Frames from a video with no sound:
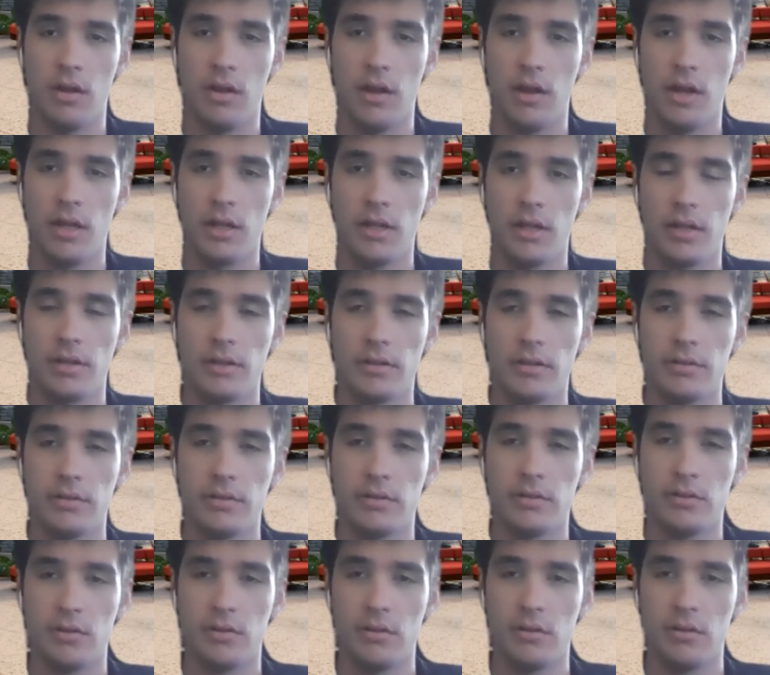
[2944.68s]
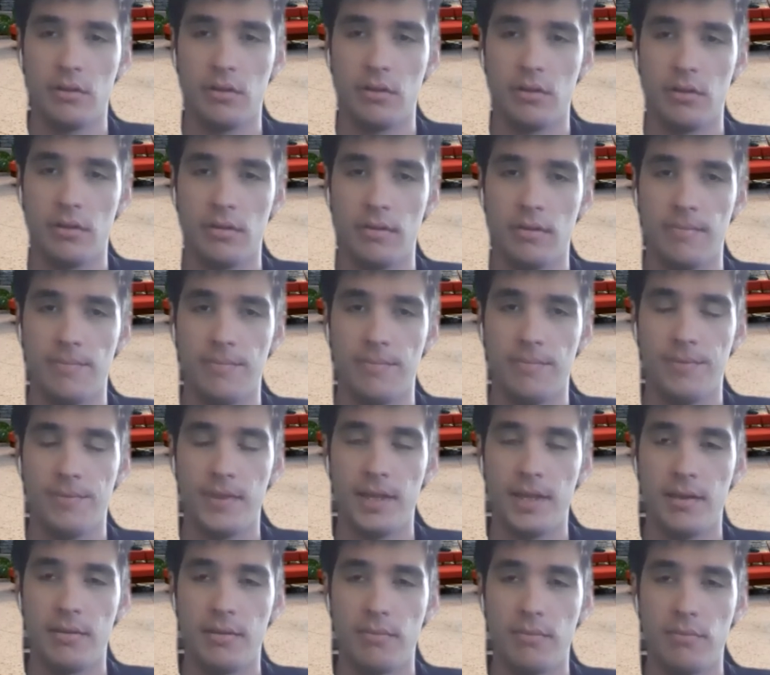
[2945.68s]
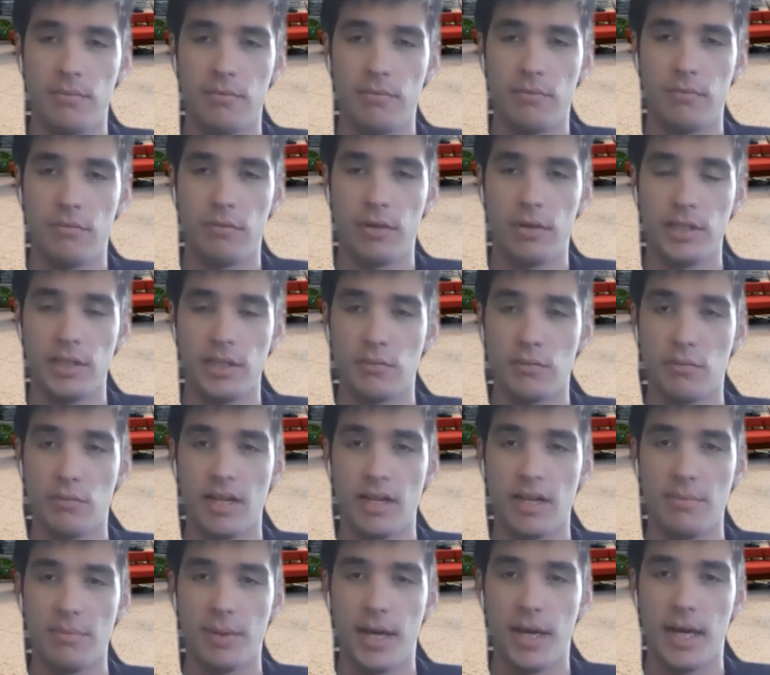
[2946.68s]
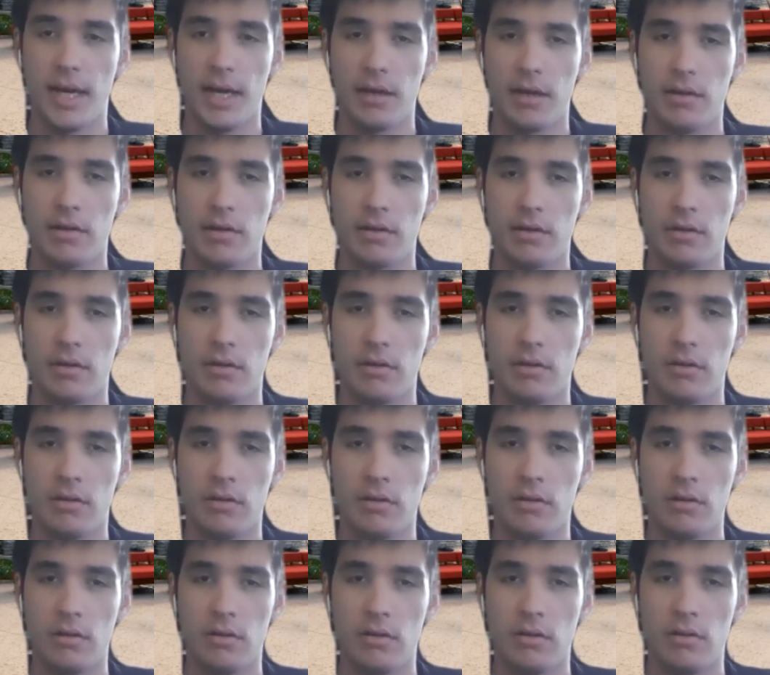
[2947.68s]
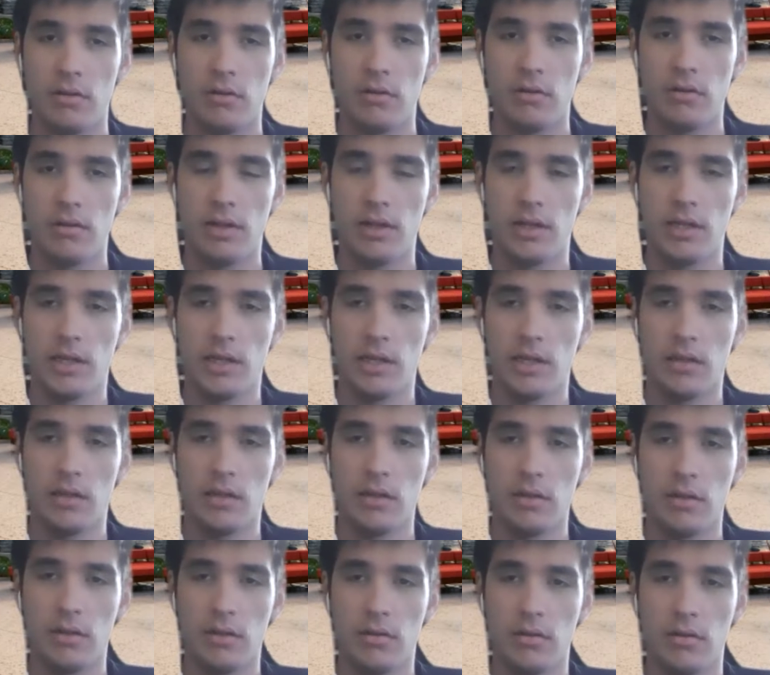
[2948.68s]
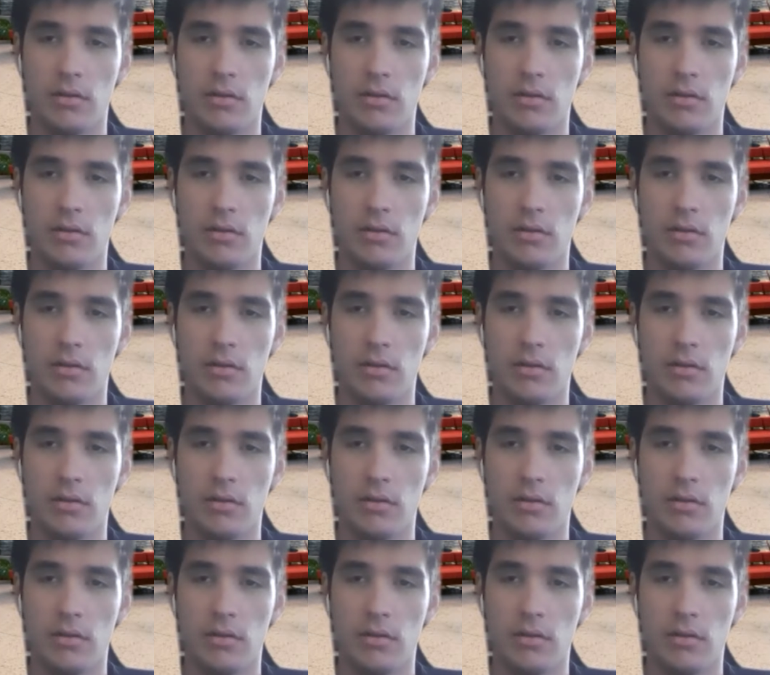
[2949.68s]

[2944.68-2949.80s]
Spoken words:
and then when it's read back, then